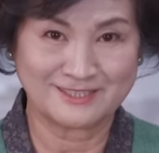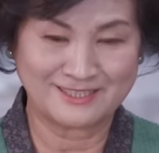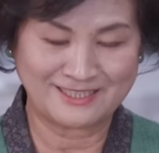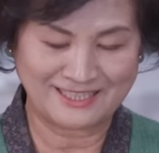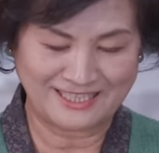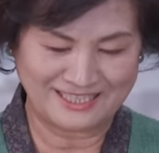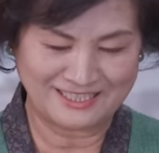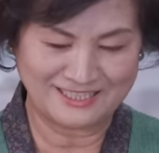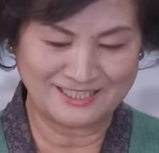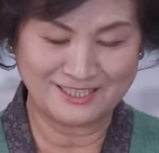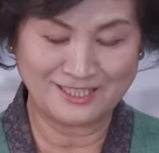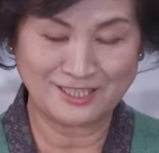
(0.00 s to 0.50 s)

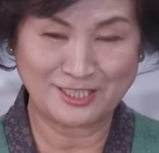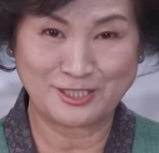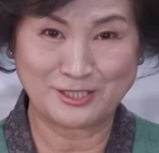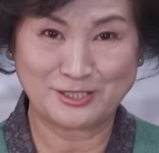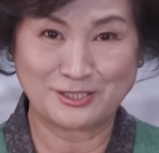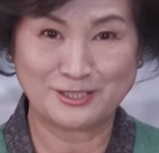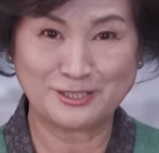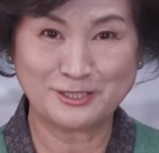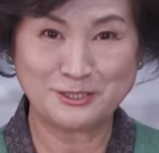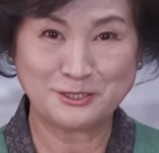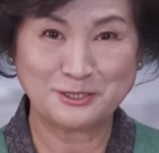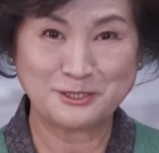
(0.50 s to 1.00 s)
get in
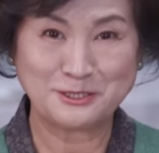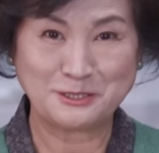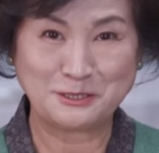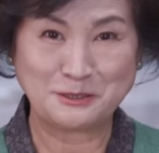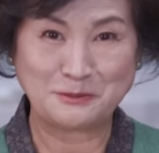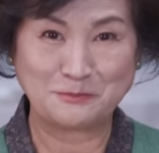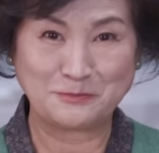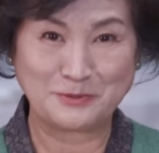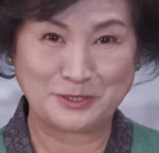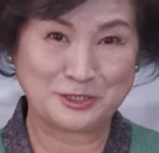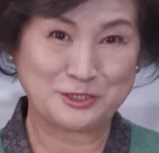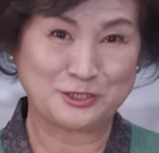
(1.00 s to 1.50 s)
there,
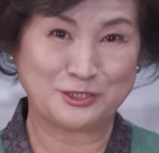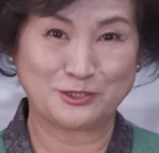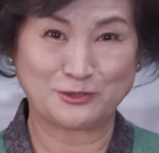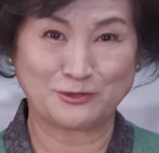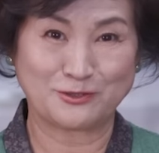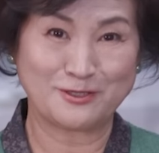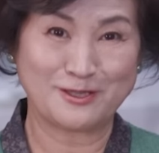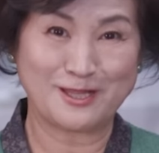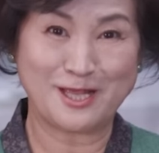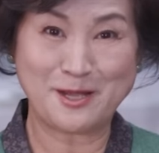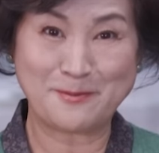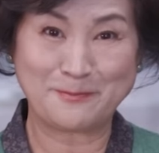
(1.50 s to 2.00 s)
mix it
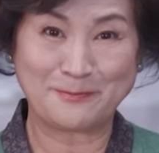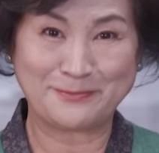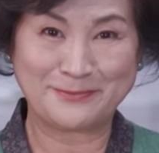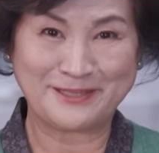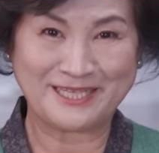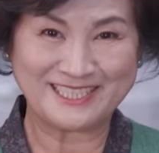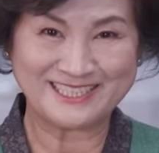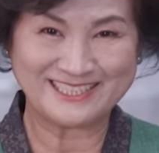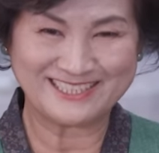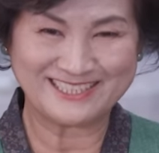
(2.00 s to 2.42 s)
all up.